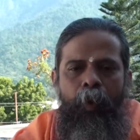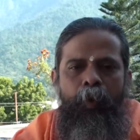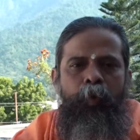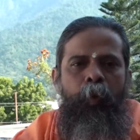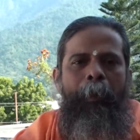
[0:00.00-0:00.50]

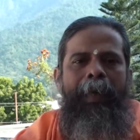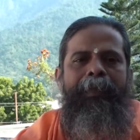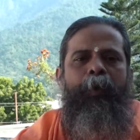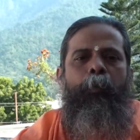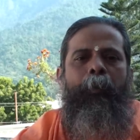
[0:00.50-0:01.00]
So far
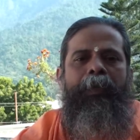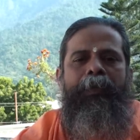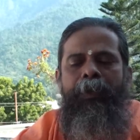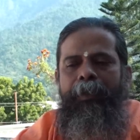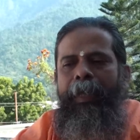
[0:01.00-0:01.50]
the
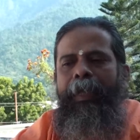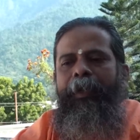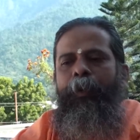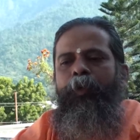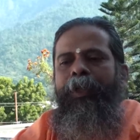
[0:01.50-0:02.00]
Upanishads and
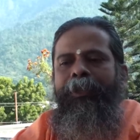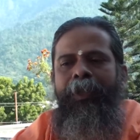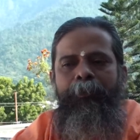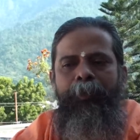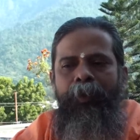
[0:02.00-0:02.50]
Yogi
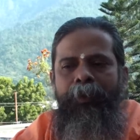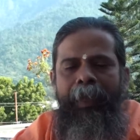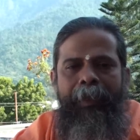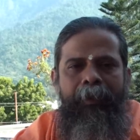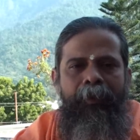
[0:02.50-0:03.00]
scriptures
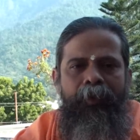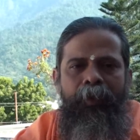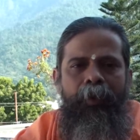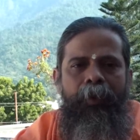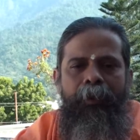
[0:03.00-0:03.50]
are
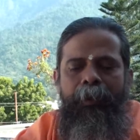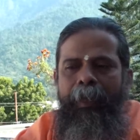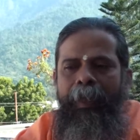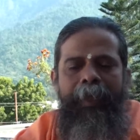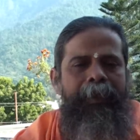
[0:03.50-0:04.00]
concerned,
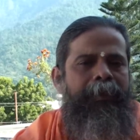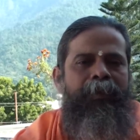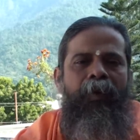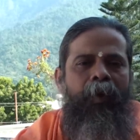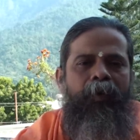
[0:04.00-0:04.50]
it
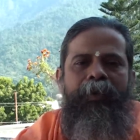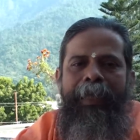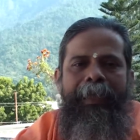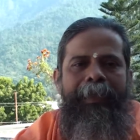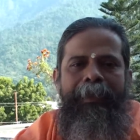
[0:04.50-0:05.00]
is not
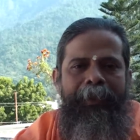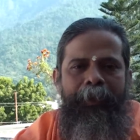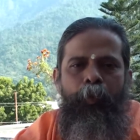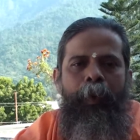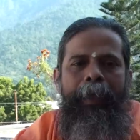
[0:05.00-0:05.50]
said in
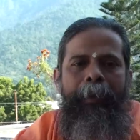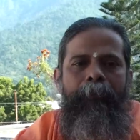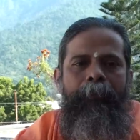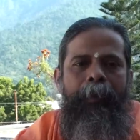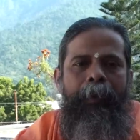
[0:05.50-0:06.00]
this
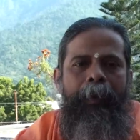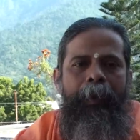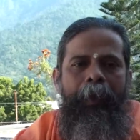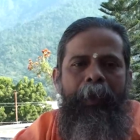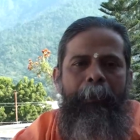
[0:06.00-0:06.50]

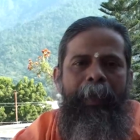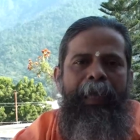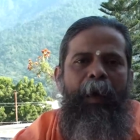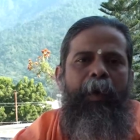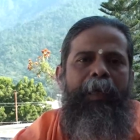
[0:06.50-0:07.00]
way.
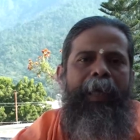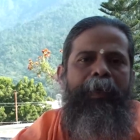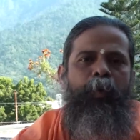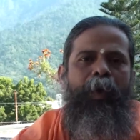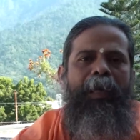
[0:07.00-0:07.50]
Even our
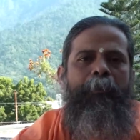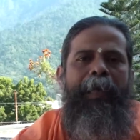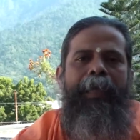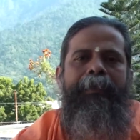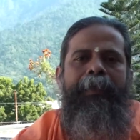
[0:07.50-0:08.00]
natural
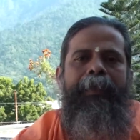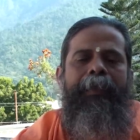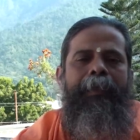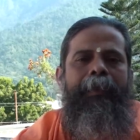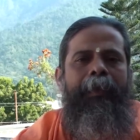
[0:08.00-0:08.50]
breath,
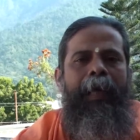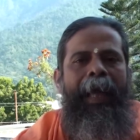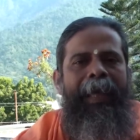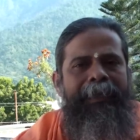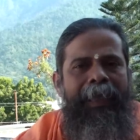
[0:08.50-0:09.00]

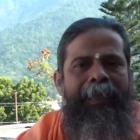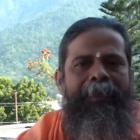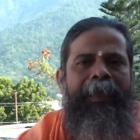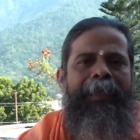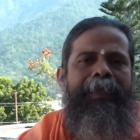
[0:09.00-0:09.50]

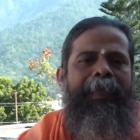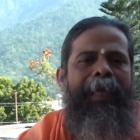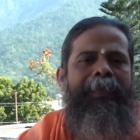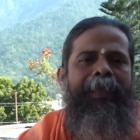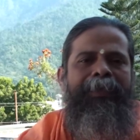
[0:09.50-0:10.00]
exhalation has the
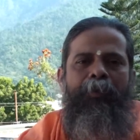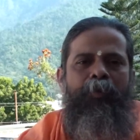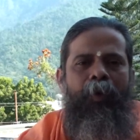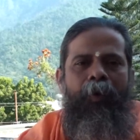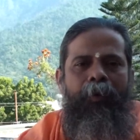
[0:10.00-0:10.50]
nasal
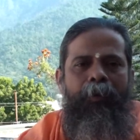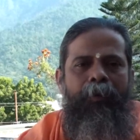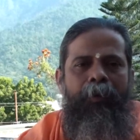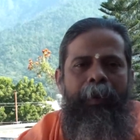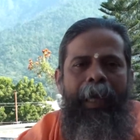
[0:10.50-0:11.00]
sound Hum.
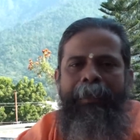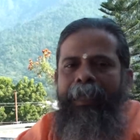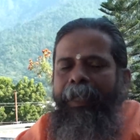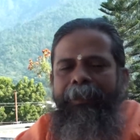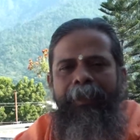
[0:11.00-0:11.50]

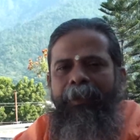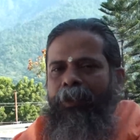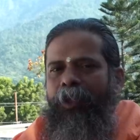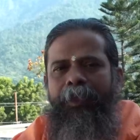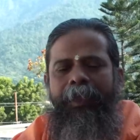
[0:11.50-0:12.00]
Exhalation
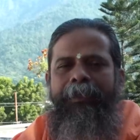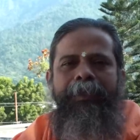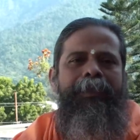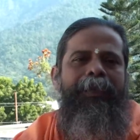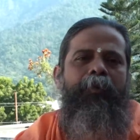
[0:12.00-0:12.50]
does not
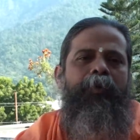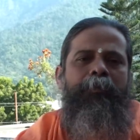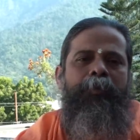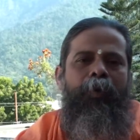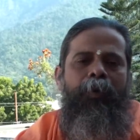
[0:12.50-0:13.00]
have the sound of
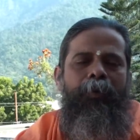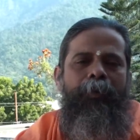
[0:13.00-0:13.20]
Soham.